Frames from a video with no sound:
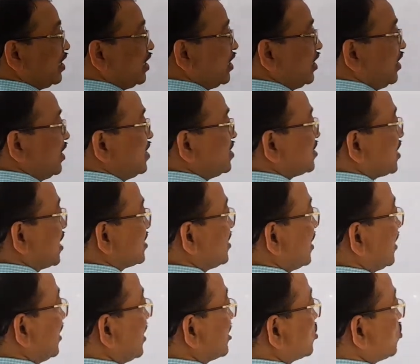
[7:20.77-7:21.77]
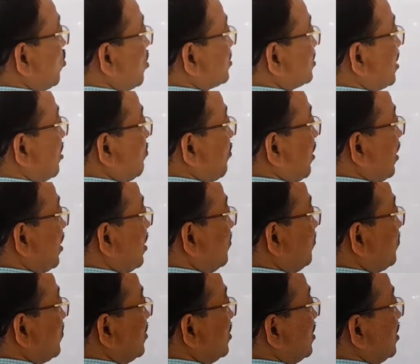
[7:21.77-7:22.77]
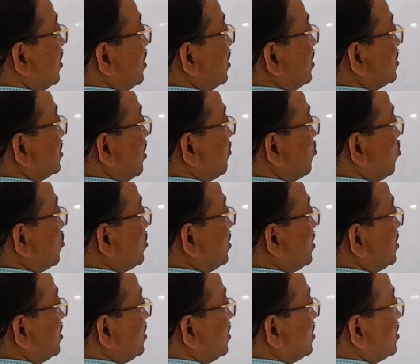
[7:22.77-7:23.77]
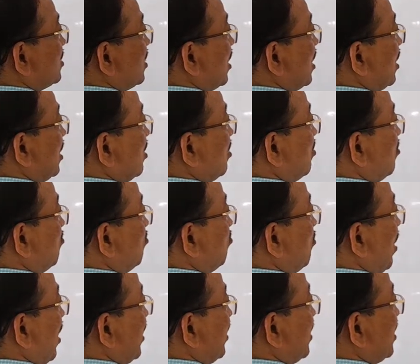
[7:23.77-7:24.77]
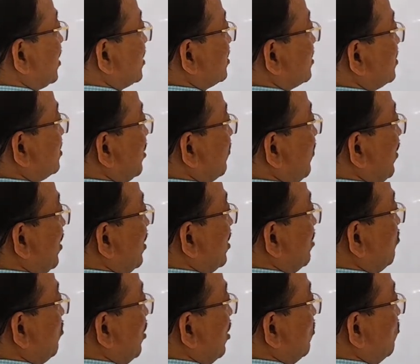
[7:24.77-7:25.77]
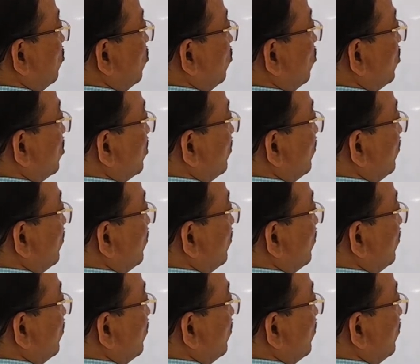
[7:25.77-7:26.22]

In such a case, what's happened? Suppose this is the minus 70 millivolt.